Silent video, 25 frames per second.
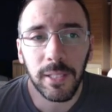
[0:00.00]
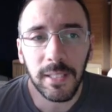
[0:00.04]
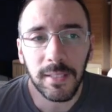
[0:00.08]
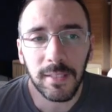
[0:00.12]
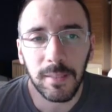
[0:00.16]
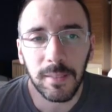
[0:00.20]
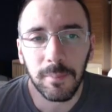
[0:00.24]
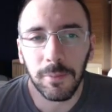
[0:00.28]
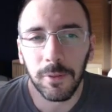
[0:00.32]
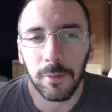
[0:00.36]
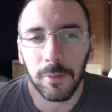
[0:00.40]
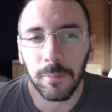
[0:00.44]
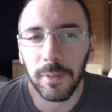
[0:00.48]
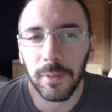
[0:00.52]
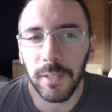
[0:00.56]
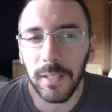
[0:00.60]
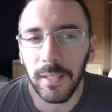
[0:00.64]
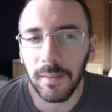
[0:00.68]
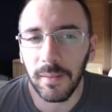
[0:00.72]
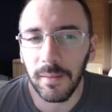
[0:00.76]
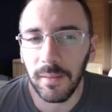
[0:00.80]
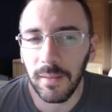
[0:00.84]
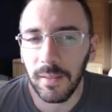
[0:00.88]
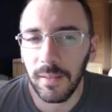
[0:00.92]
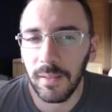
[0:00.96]
simple, but
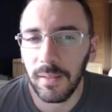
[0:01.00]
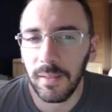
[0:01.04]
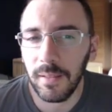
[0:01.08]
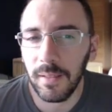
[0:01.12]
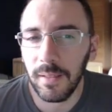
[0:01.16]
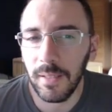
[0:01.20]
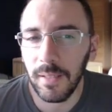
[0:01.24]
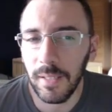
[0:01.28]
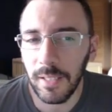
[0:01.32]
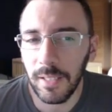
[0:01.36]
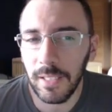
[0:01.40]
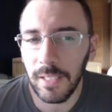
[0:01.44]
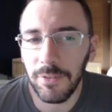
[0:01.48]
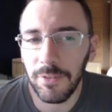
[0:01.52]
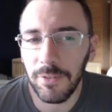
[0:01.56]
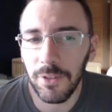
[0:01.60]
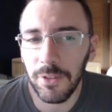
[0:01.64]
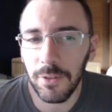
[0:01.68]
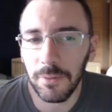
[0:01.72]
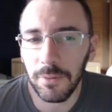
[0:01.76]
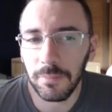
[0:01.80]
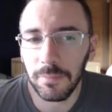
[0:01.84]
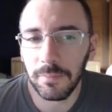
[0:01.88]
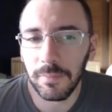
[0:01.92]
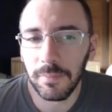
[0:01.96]
it gives
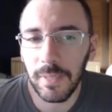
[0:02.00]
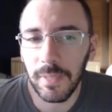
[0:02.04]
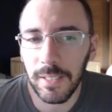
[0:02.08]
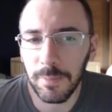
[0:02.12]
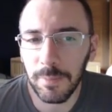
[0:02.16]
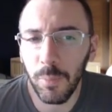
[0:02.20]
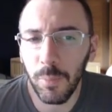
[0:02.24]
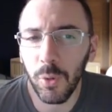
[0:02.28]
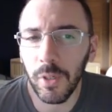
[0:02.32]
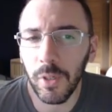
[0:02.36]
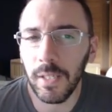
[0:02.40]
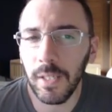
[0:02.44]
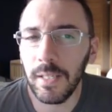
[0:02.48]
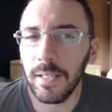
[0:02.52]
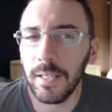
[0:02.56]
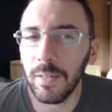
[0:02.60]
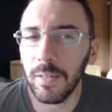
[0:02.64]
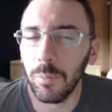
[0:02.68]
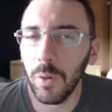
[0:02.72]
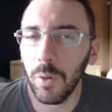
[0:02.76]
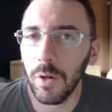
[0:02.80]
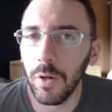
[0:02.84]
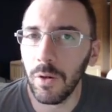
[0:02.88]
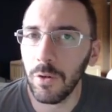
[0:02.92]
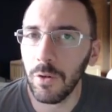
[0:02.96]
you, it's more clear
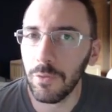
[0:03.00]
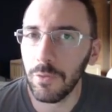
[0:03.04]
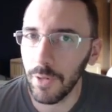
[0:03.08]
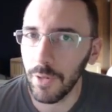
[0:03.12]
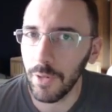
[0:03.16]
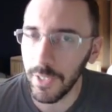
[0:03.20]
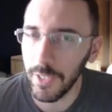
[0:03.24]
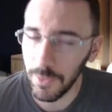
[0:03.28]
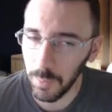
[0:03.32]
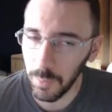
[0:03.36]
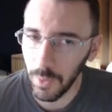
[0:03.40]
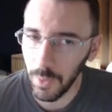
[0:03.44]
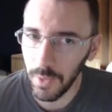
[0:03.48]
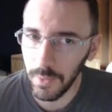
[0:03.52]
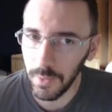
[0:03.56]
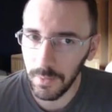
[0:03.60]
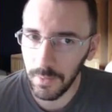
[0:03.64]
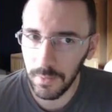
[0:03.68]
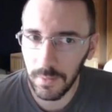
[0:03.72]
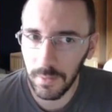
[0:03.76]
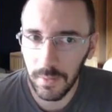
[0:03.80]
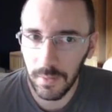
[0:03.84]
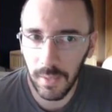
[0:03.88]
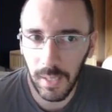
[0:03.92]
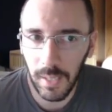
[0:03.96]
what overrides what,
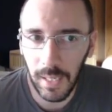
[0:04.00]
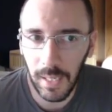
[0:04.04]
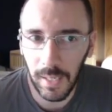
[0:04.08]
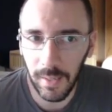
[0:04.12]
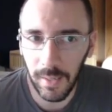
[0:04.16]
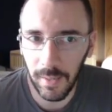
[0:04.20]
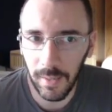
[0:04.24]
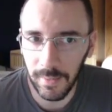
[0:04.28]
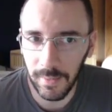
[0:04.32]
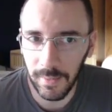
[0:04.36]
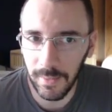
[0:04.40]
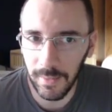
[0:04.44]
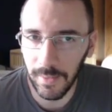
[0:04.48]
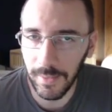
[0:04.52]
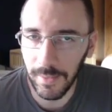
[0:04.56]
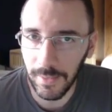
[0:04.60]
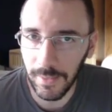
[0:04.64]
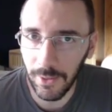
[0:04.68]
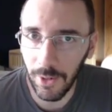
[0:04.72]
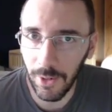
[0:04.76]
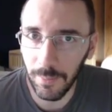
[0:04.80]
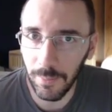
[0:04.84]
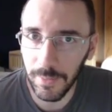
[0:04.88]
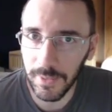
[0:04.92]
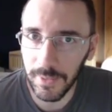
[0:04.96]
unlike
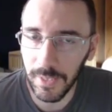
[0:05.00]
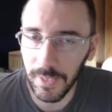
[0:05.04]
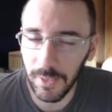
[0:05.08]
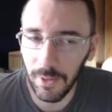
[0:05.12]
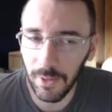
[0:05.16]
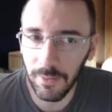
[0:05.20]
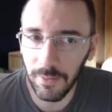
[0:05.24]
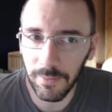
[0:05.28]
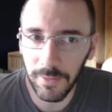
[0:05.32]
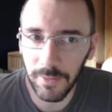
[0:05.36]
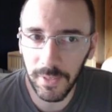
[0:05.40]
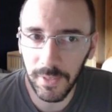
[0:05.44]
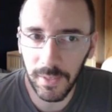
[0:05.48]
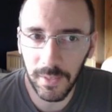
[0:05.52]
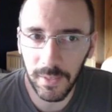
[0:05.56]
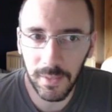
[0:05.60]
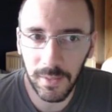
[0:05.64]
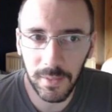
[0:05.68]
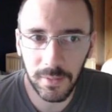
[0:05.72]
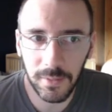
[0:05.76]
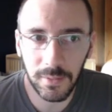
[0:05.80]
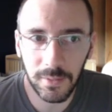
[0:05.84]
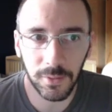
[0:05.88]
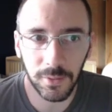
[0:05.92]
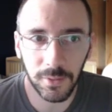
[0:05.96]
composite config.
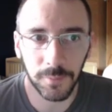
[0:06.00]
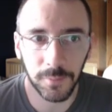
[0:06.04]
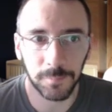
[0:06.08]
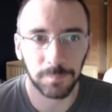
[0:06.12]
So